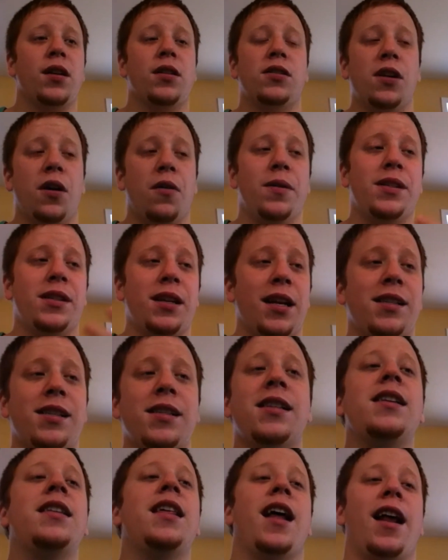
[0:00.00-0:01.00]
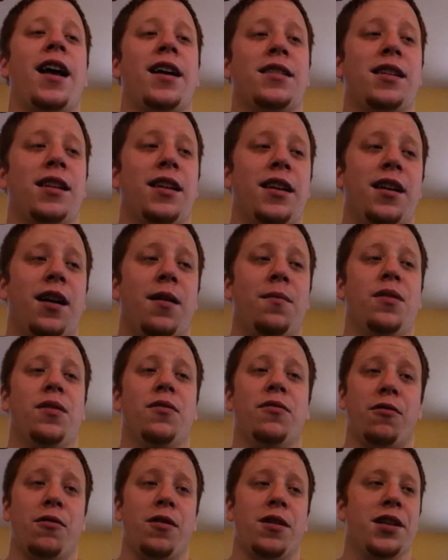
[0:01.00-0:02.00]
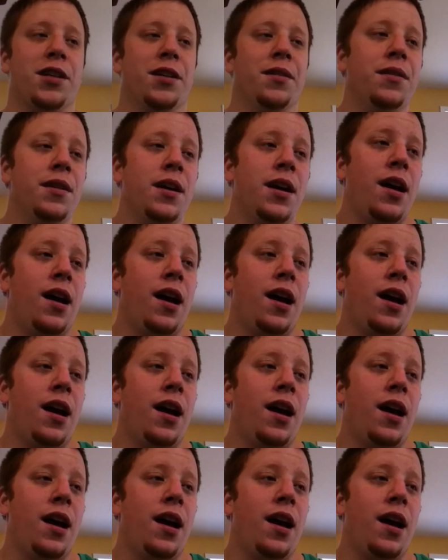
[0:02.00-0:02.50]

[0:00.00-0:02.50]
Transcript: So it's nice to see that actually come to fruition.